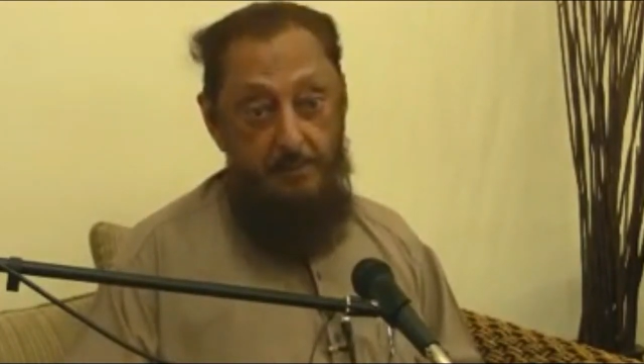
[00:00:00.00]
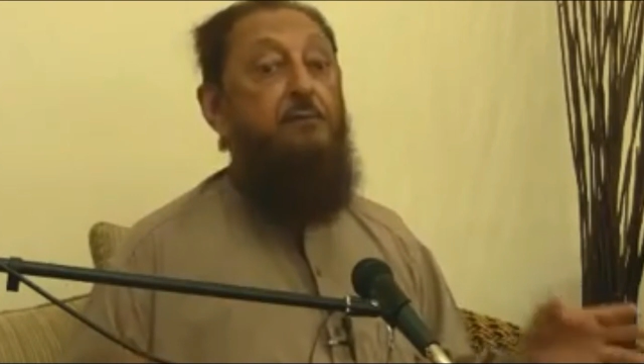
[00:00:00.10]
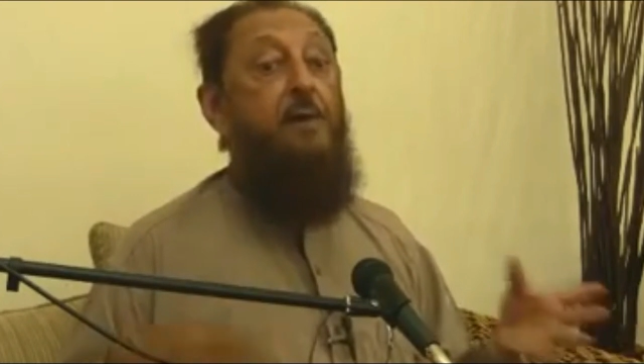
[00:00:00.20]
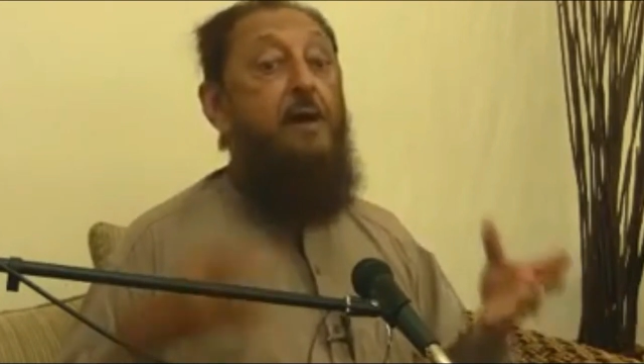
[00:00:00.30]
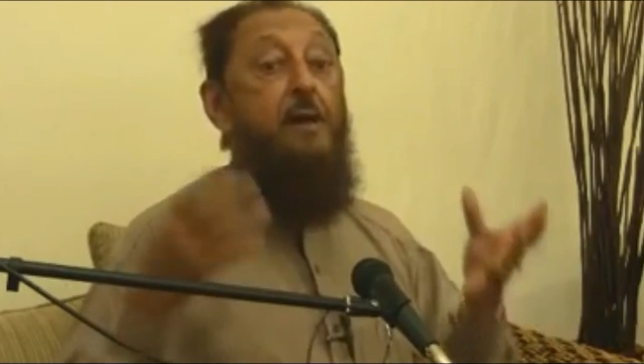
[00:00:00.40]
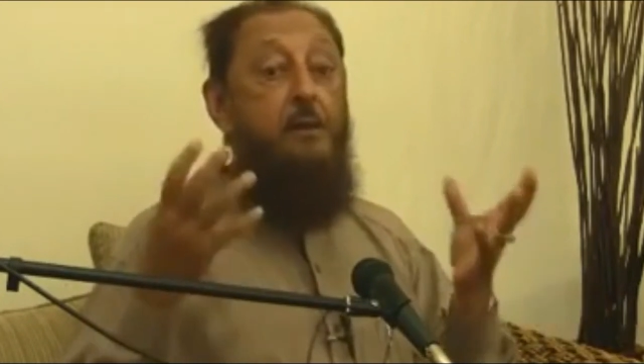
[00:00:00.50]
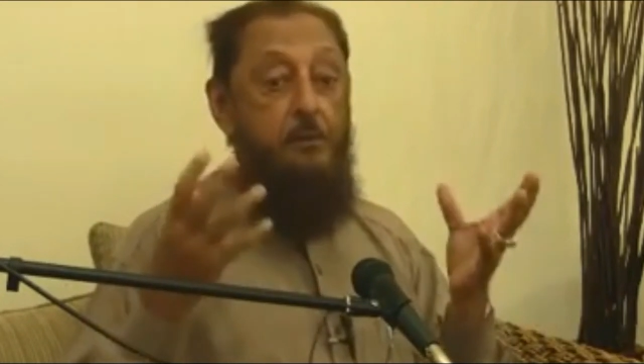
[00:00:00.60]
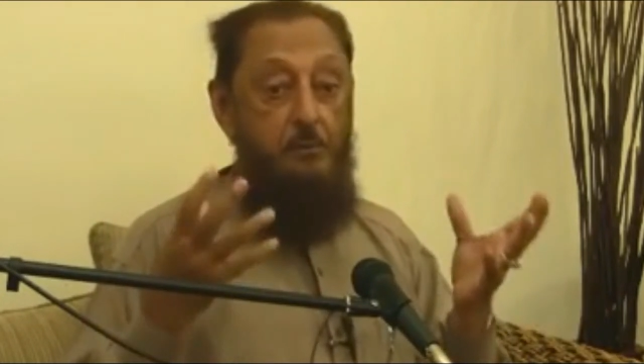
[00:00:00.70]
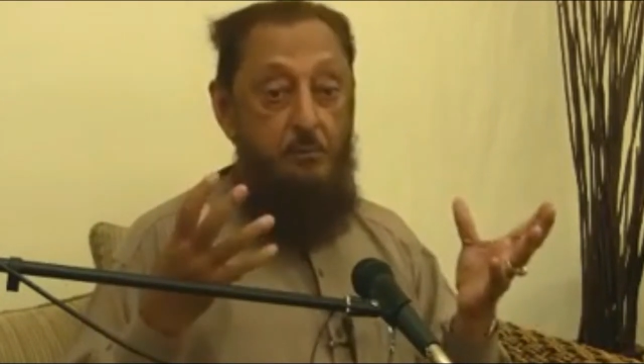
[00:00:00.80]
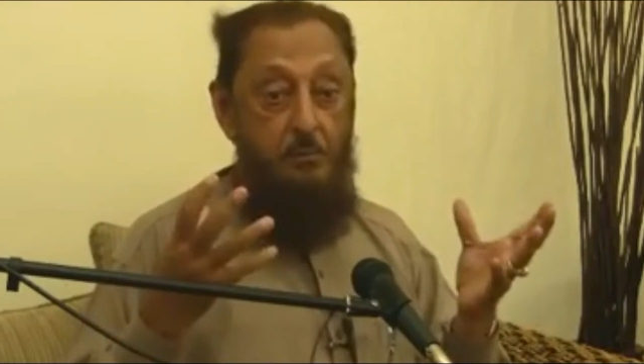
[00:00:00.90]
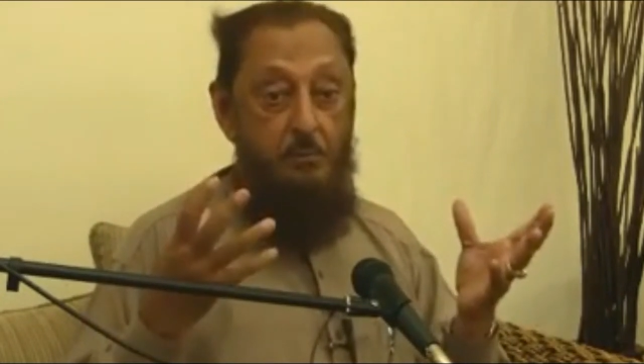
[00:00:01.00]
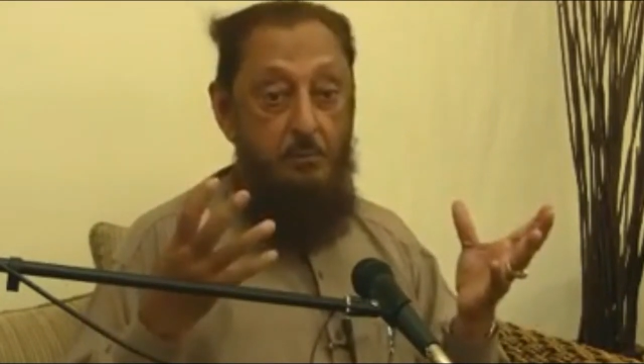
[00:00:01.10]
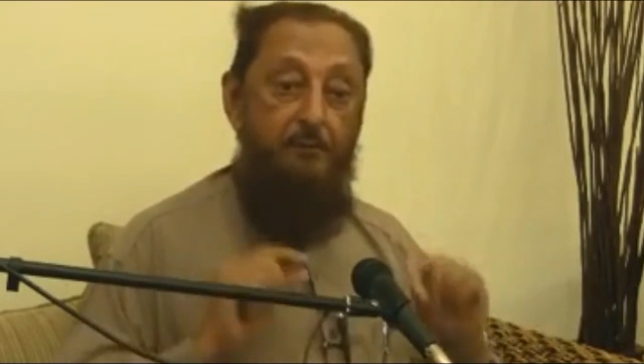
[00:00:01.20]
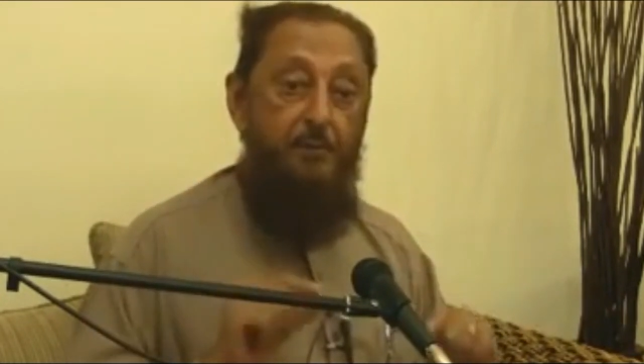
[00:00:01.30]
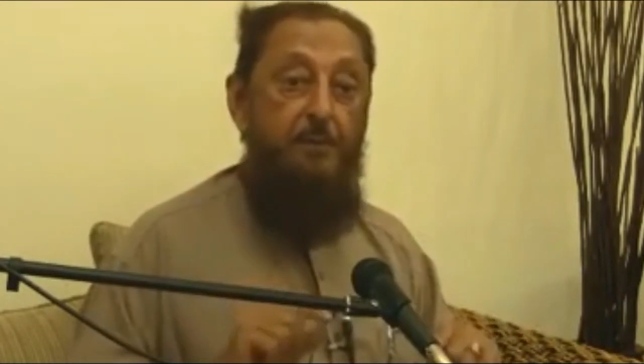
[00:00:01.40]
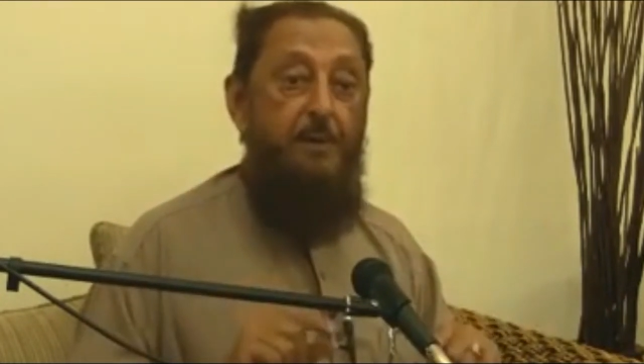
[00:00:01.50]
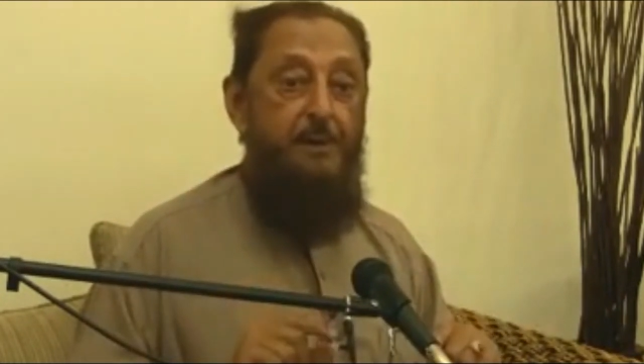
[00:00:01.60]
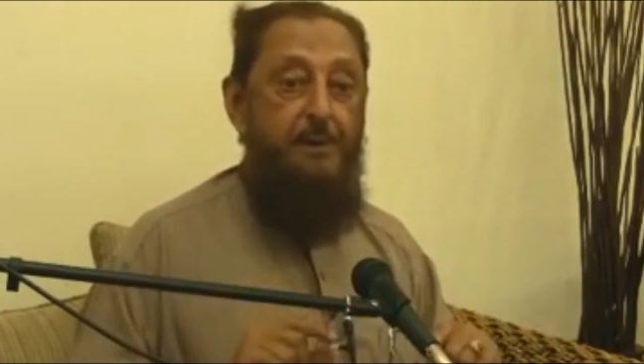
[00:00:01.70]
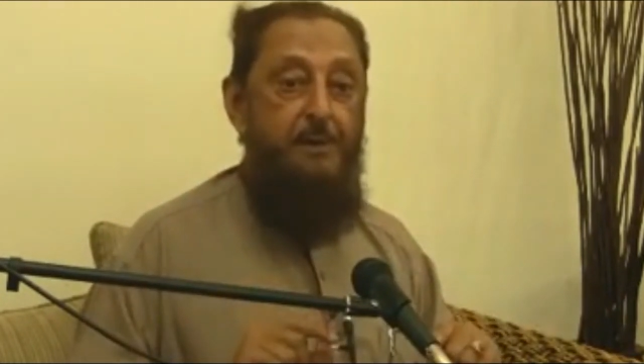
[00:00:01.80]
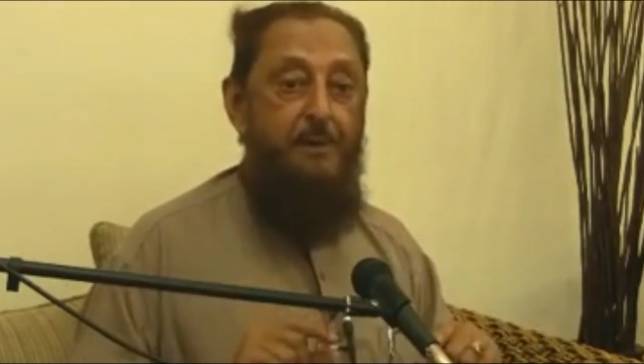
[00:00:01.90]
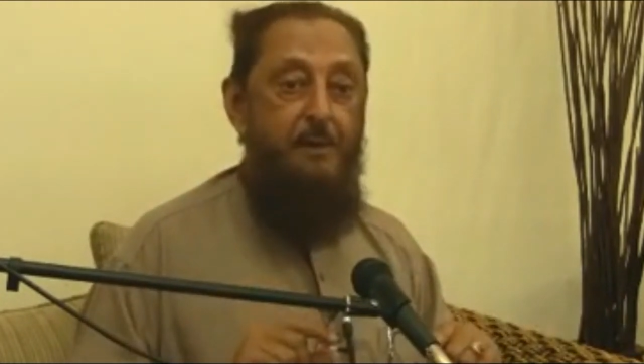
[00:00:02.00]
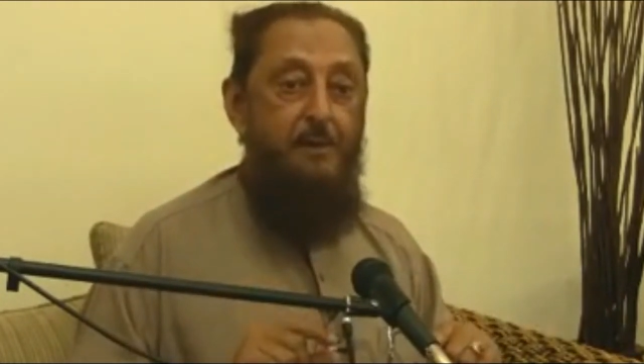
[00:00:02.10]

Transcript: the value of the money